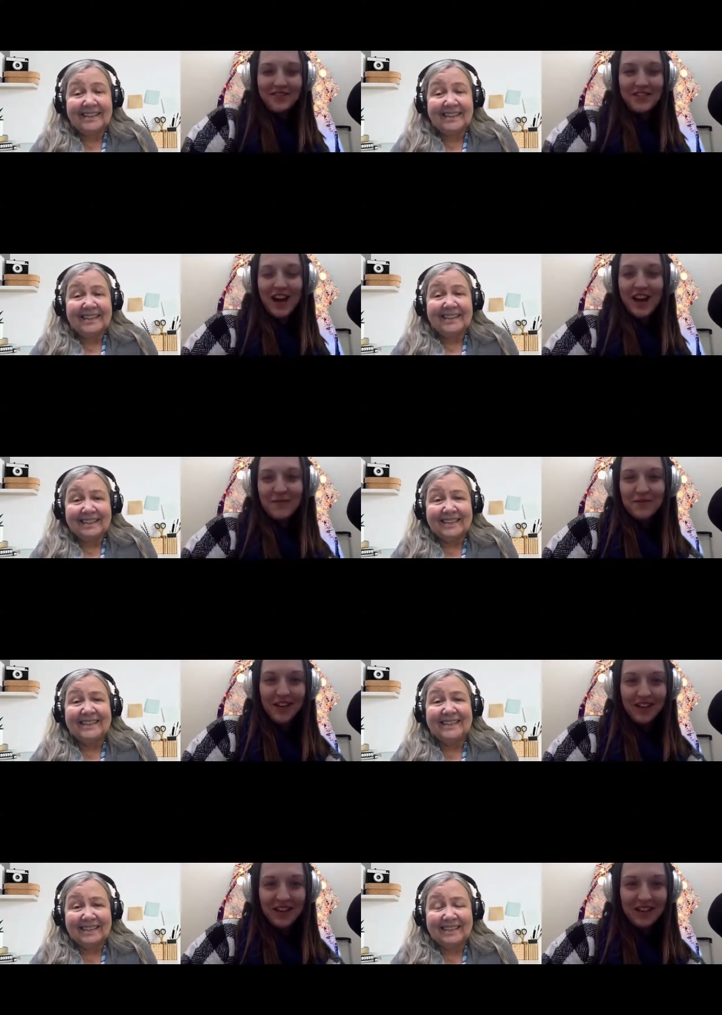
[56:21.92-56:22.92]
Speaker 1: of time
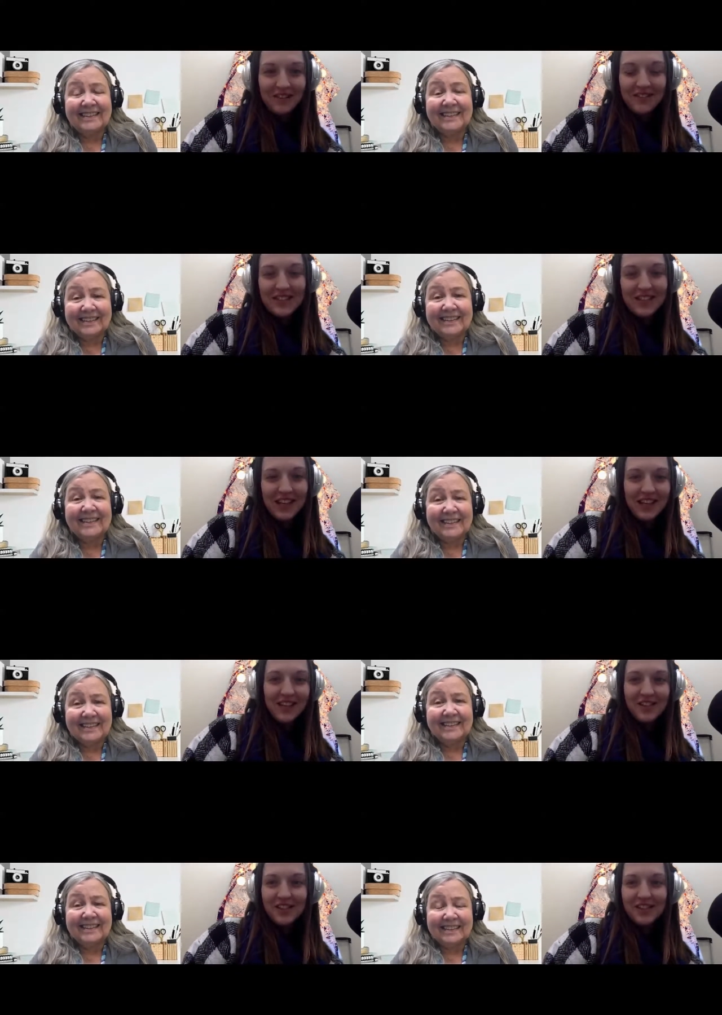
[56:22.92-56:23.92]
talking to Kate
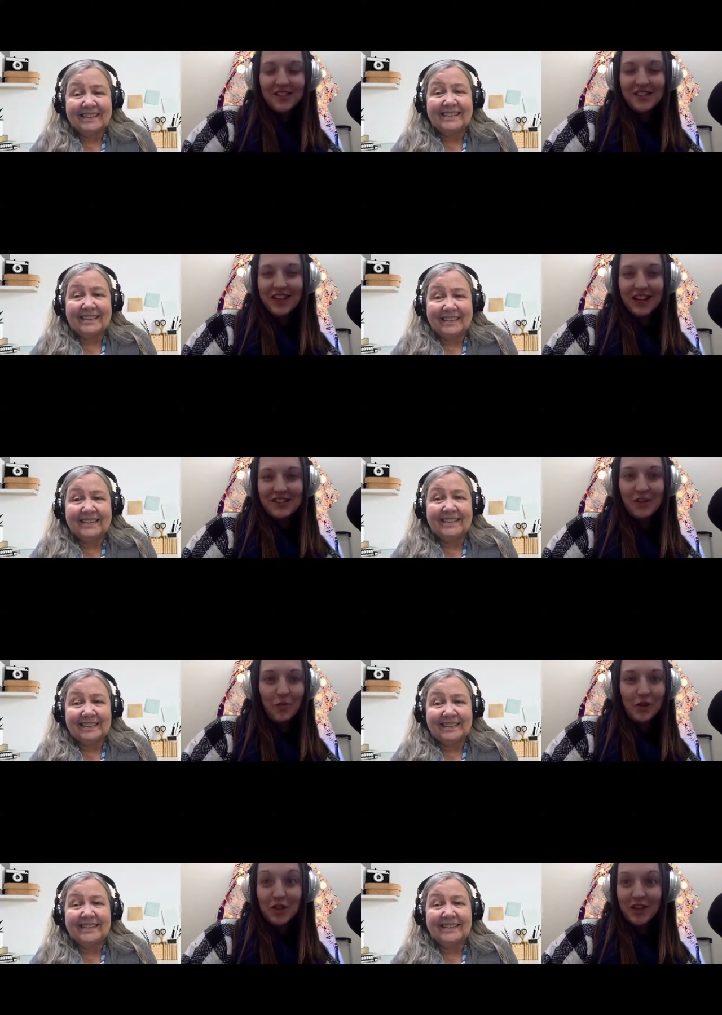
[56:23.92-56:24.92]
because she's just got so
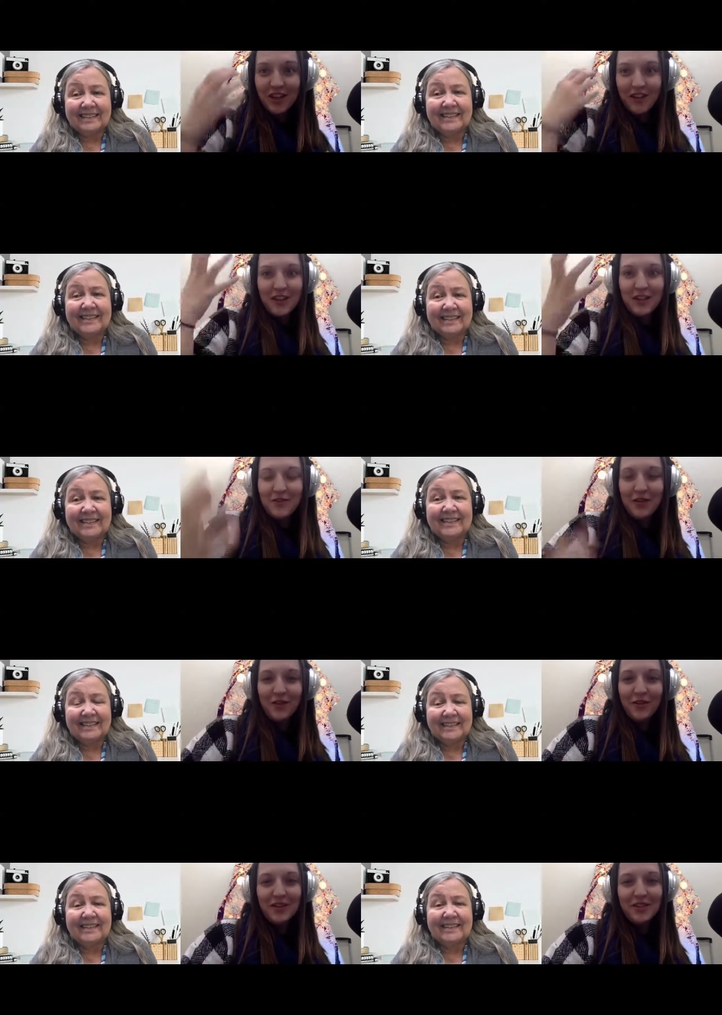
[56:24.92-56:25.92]
much in there that you
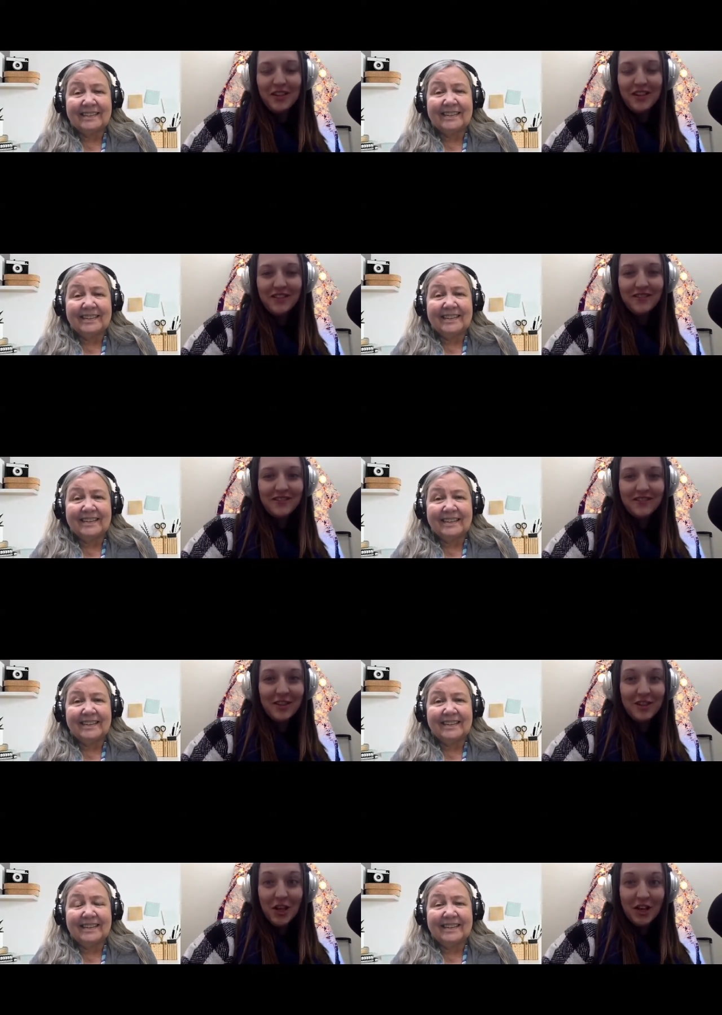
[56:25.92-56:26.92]
know that she
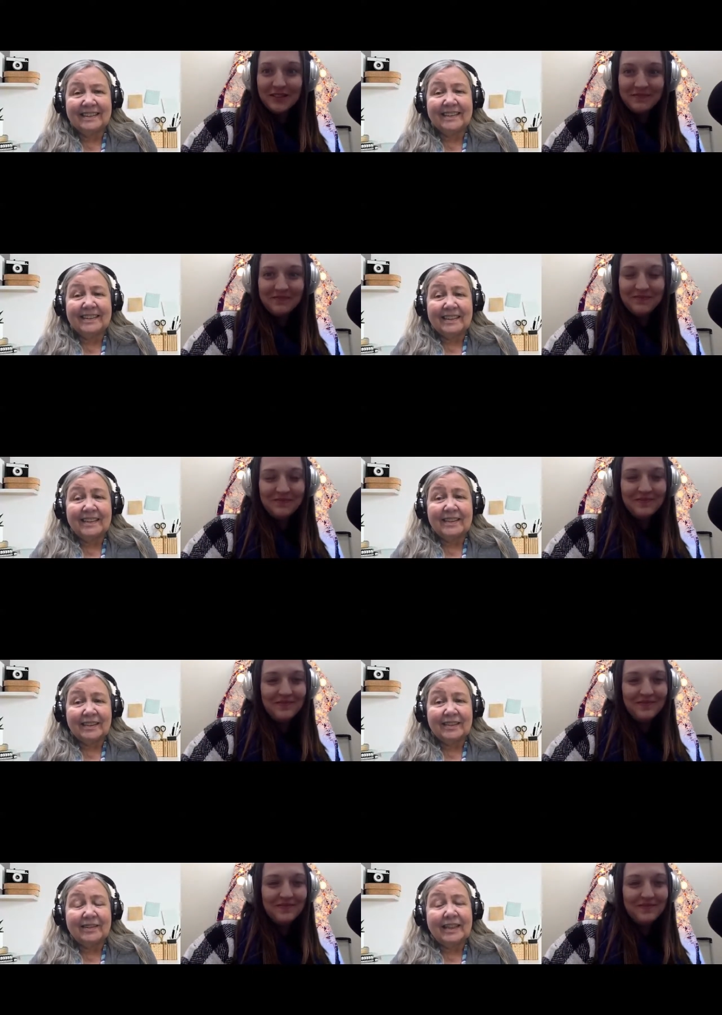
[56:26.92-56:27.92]
could share.
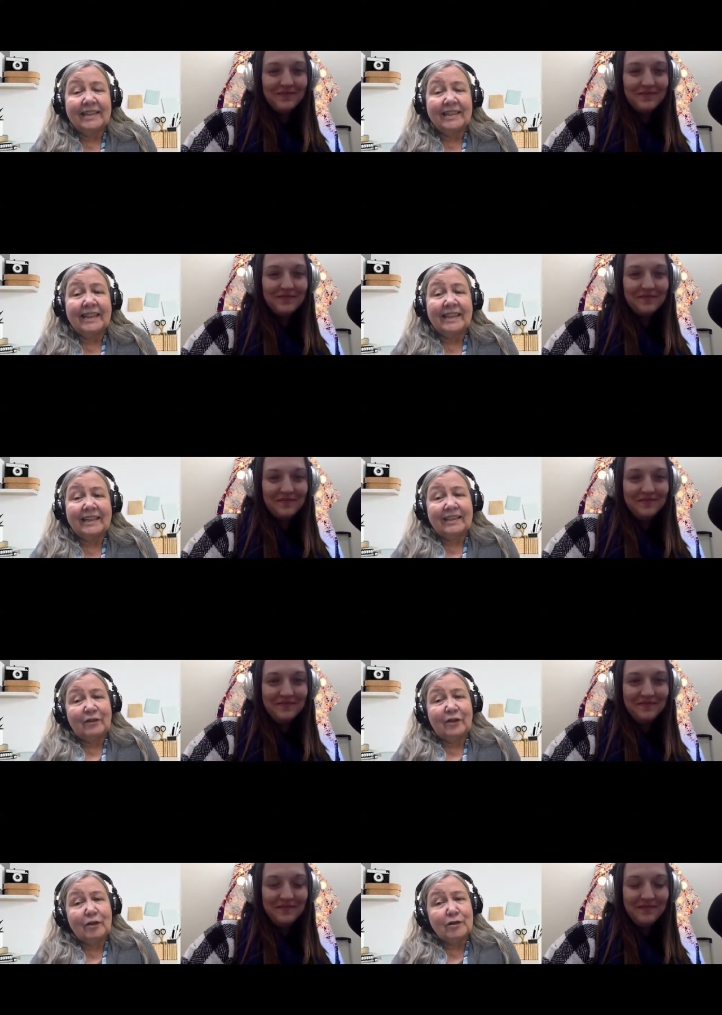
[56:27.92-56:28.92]
Speaker 2: Well, and for
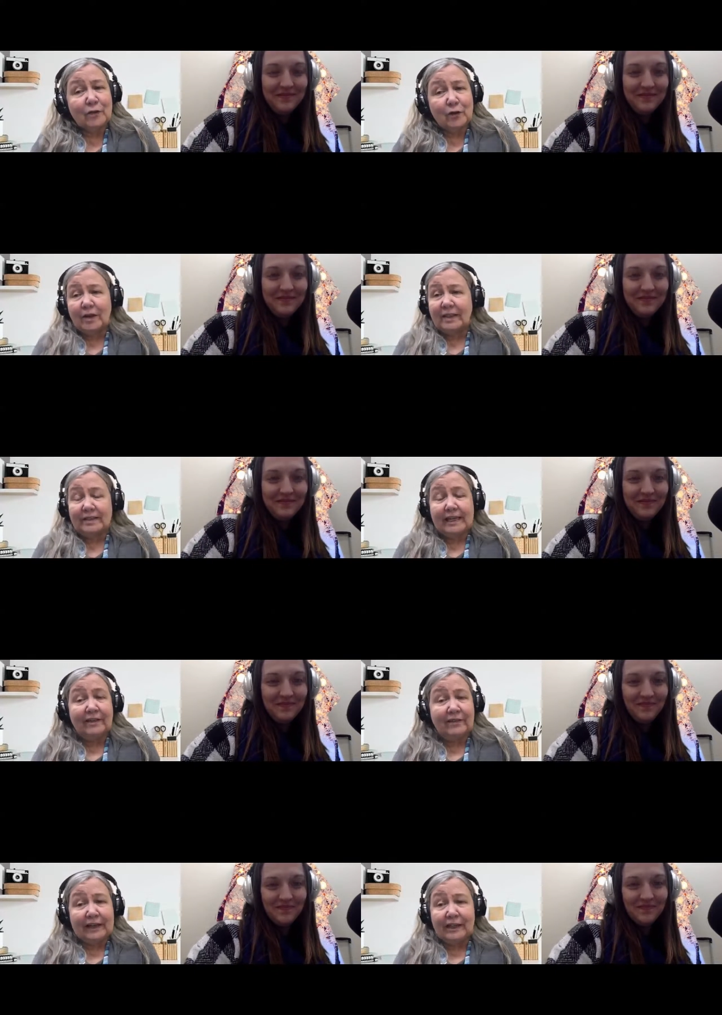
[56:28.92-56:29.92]
those of you that can take
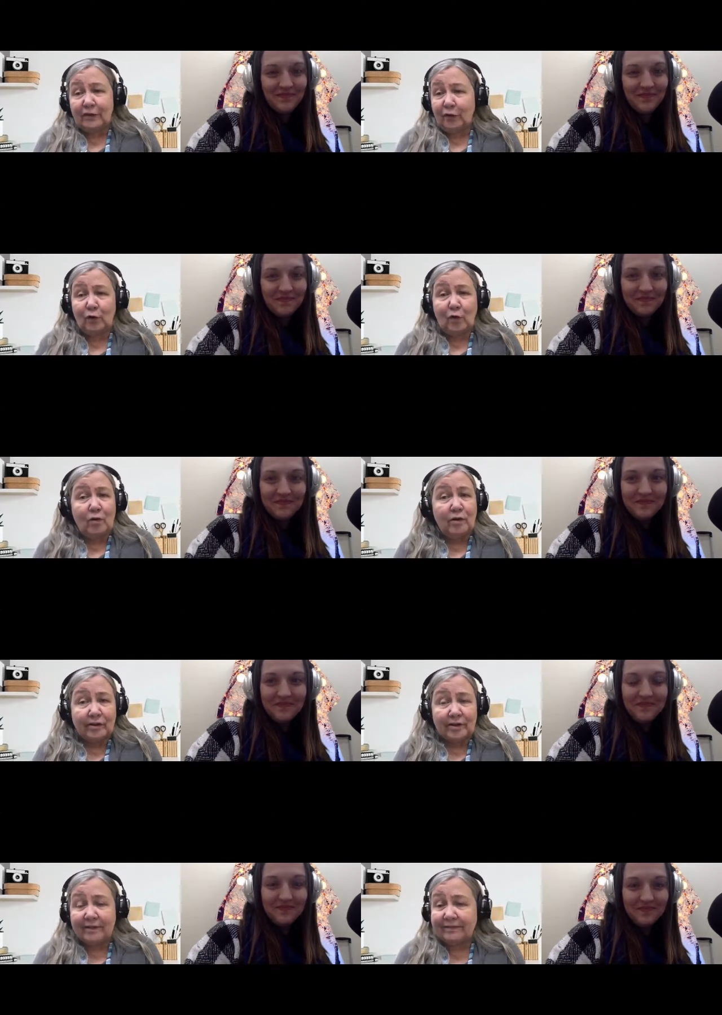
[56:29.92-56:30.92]
advantage of her course,
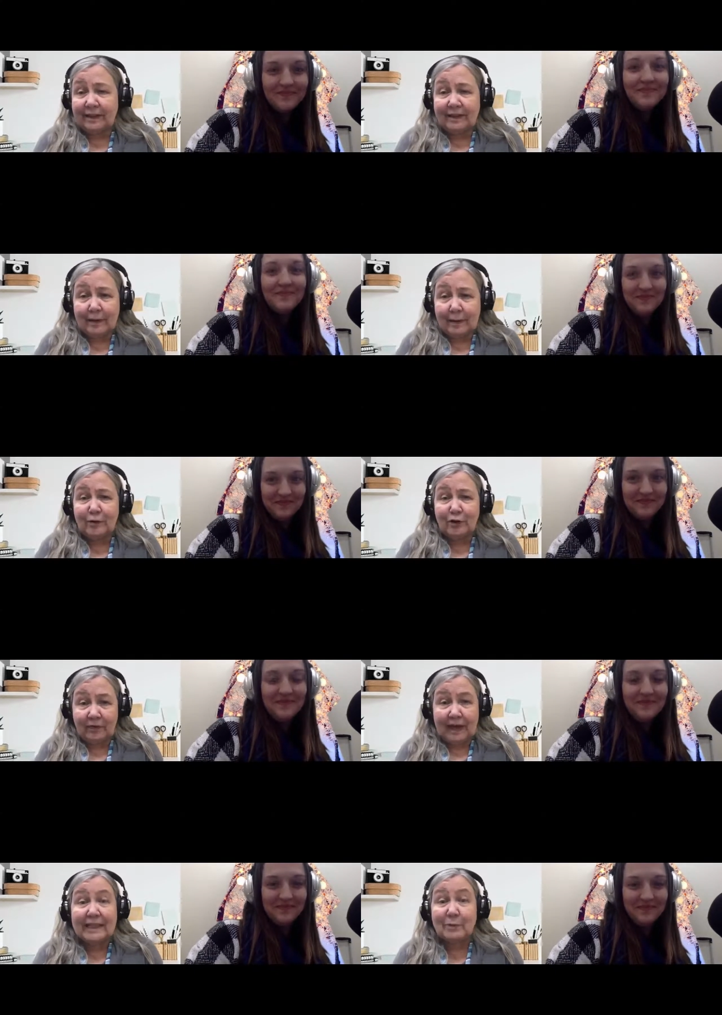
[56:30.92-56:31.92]
you know, I'm sure
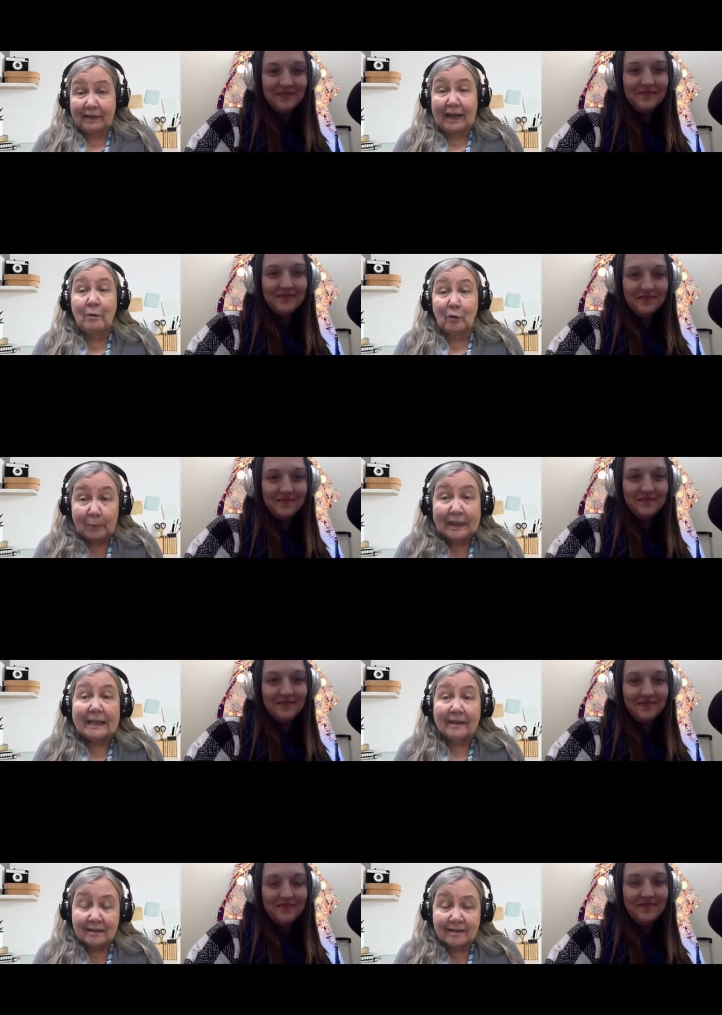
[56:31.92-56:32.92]
that's what that will be
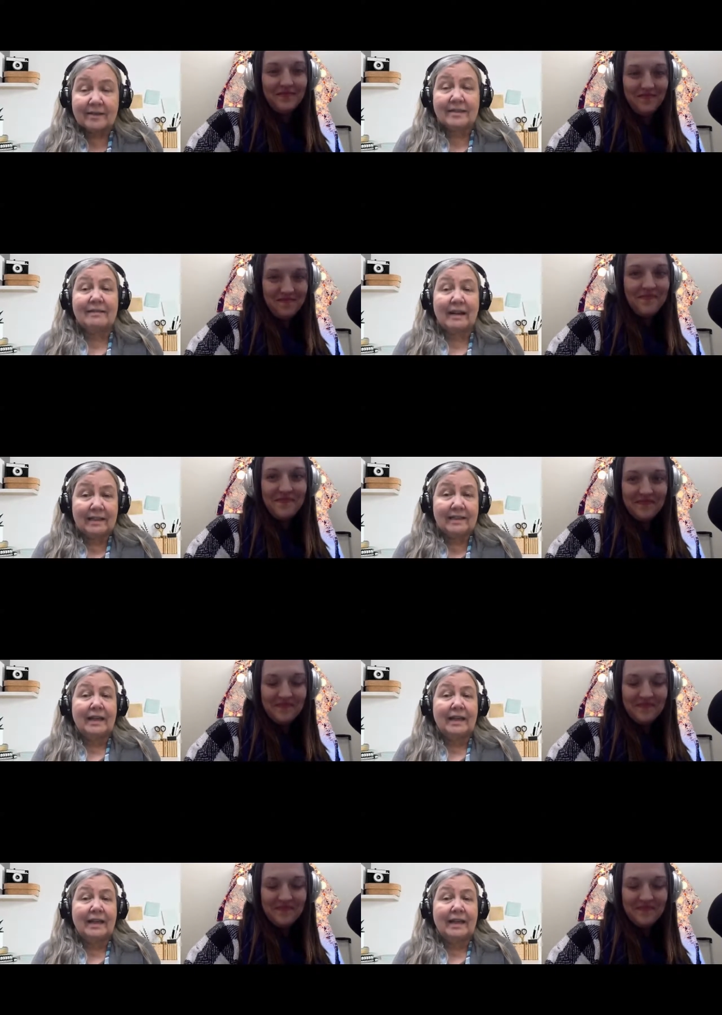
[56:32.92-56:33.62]
is just lots and